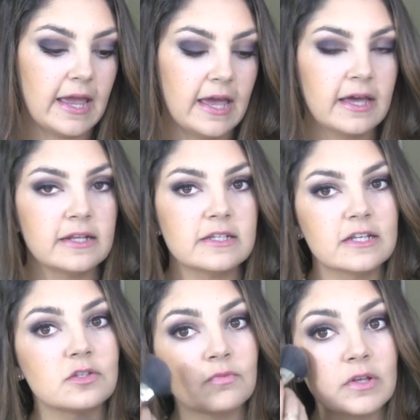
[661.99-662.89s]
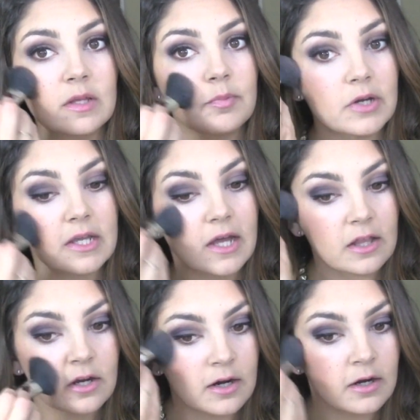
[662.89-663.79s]
and it's a really pretty
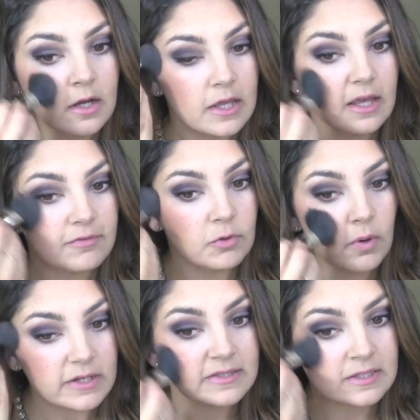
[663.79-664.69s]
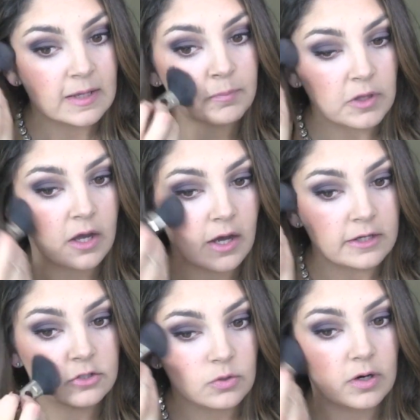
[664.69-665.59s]
color if you want to skip the
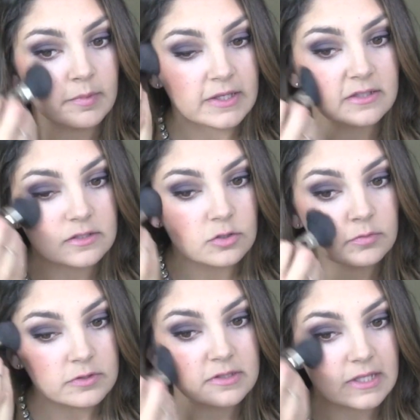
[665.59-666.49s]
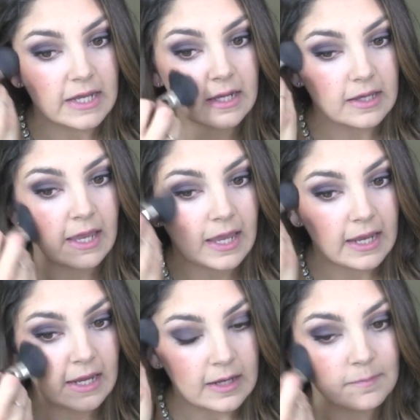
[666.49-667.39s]
contour because it's almost like
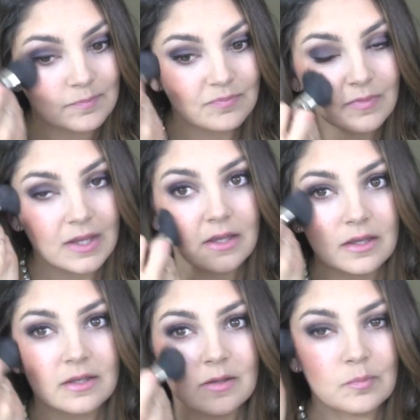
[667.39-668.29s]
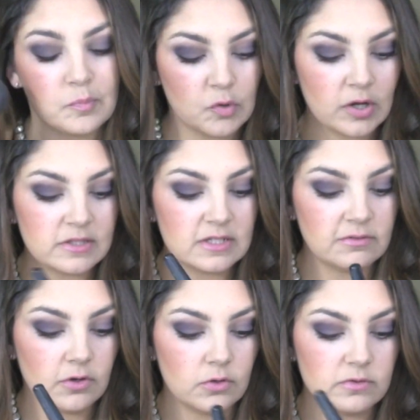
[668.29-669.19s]
a bronzy
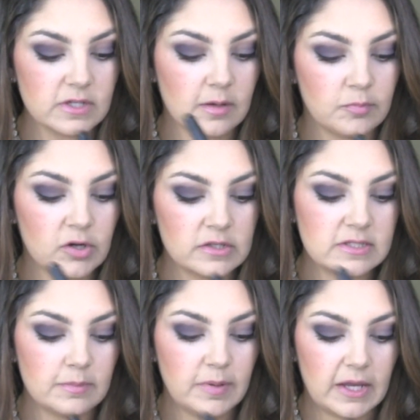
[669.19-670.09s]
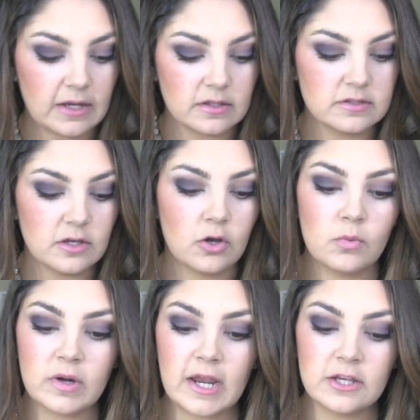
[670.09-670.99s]
rose, like a bronzy pink.
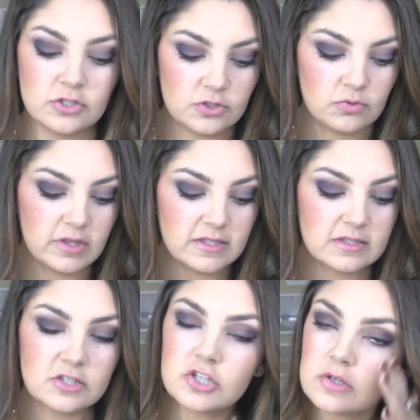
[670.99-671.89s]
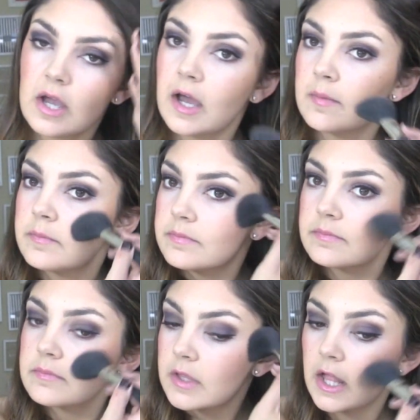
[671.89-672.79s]
So when I do this um,
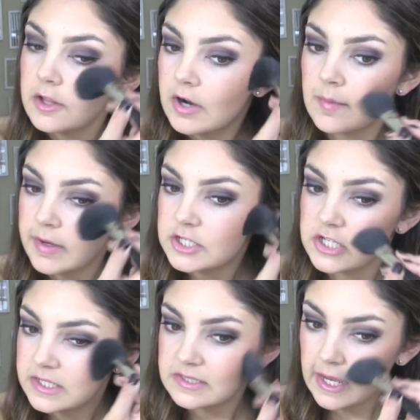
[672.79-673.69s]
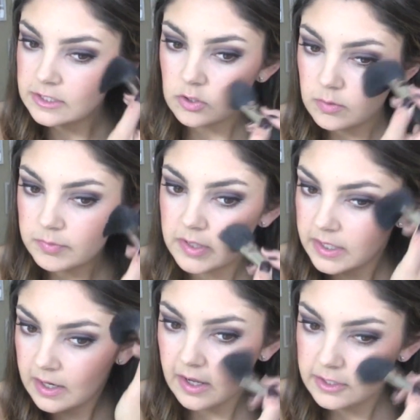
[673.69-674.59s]
color on my cheeks, I don't
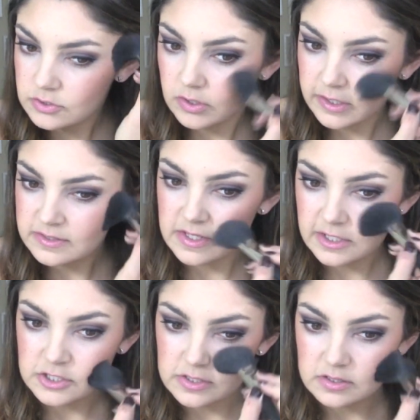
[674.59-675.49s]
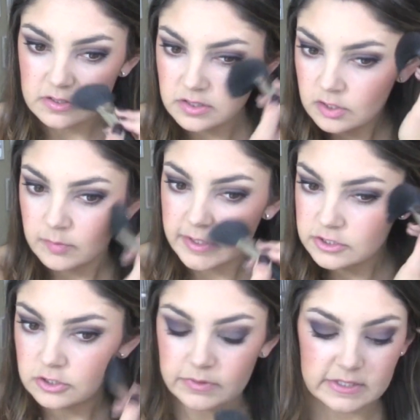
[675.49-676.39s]
put a contour because then it just looks a little
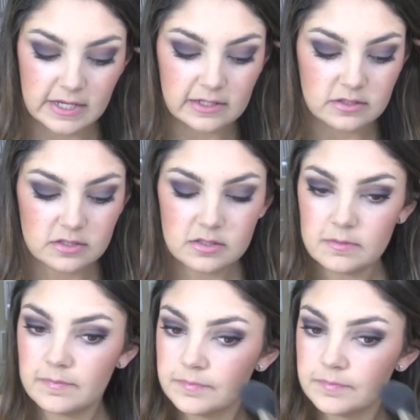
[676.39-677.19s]
bit too intense.